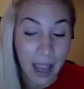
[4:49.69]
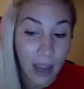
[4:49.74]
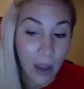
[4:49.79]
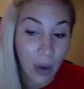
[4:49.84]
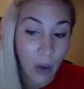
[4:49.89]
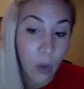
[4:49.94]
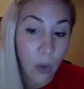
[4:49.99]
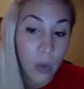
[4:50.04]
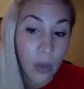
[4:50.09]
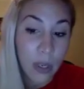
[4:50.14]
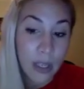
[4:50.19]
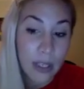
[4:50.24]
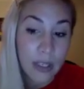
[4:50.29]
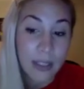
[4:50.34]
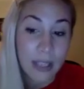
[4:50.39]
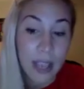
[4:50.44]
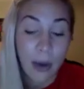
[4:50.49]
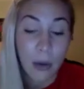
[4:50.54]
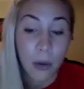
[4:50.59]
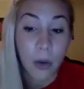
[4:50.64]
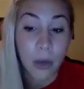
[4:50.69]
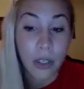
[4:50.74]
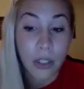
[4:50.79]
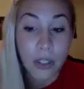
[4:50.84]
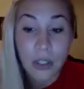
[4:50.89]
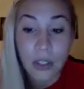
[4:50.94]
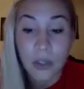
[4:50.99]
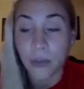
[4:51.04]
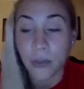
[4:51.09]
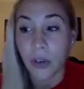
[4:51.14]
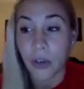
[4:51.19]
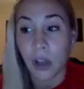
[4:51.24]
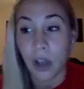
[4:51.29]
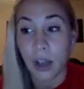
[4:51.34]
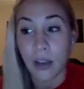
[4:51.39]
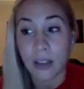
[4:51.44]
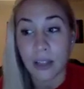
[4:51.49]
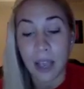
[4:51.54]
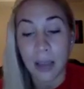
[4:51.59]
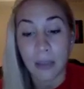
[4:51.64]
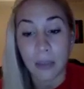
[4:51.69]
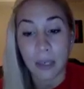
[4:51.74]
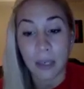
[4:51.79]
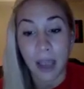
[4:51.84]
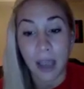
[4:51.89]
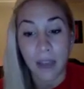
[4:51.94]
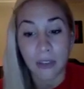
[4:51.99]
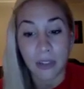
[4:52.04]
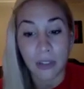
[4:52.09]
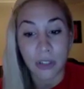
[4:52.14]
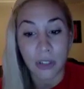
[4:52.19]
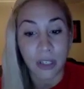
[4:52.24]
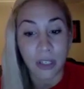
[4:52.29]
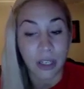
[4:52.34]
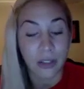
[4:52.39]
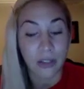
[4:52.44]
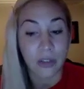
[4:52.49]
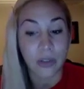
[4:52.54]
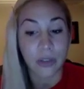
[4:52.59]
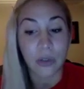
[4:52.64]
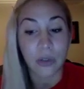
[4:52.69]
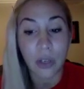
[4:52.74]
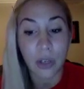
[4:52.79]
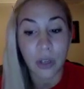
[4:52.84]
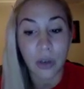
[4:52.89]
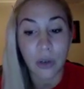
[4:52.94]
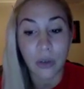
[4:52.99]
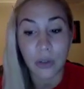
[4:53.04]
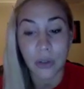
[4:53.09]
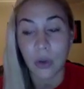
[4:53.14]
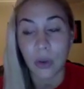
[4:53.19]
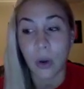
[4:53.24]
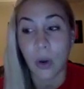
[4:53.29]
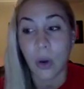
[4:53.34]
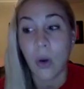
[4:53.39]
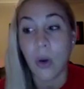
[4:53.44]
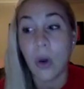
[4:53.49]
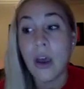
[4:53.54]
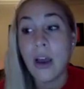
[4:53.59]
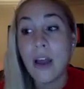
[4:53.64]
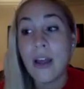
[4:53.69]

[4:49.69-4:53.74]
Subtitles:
I worked for a long time in Aventura Dance Studio, so